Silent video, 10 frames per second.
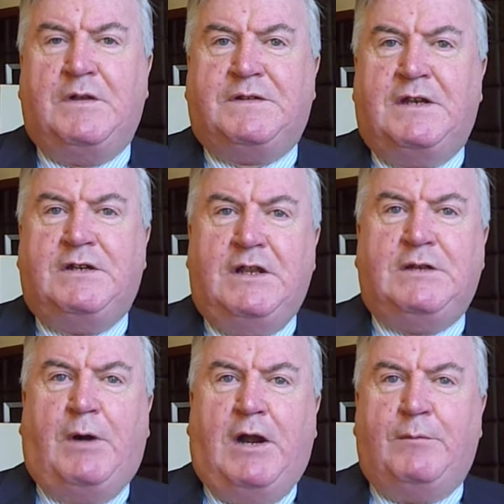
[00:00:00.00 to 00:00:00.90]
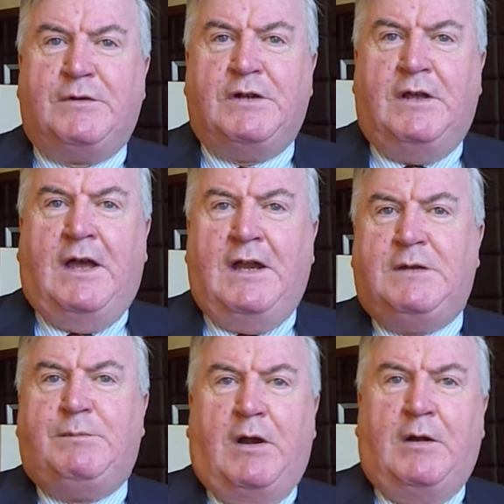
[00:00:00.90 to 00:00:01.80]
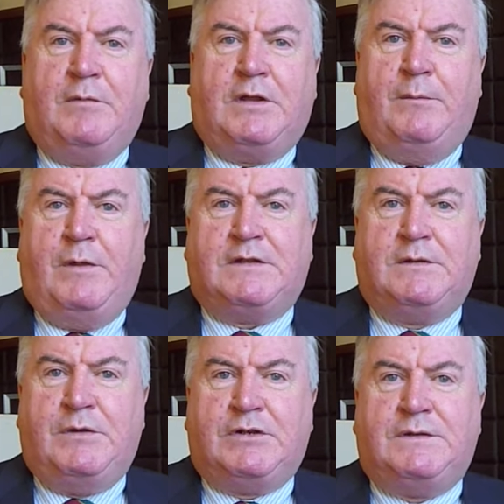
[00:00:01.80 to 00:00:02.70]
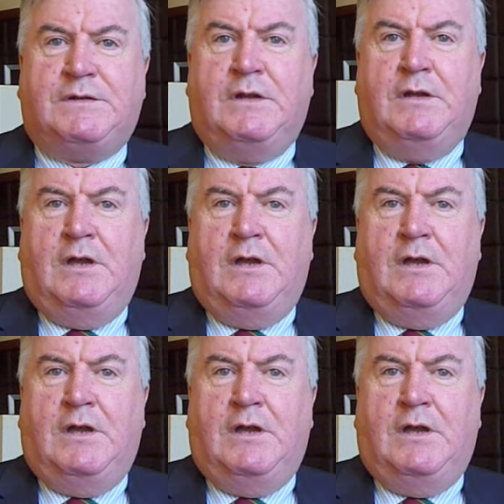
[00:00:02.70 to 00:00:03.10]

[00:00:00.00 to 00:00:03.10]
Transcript: is sent to each Parliament and each Parliament can make submissions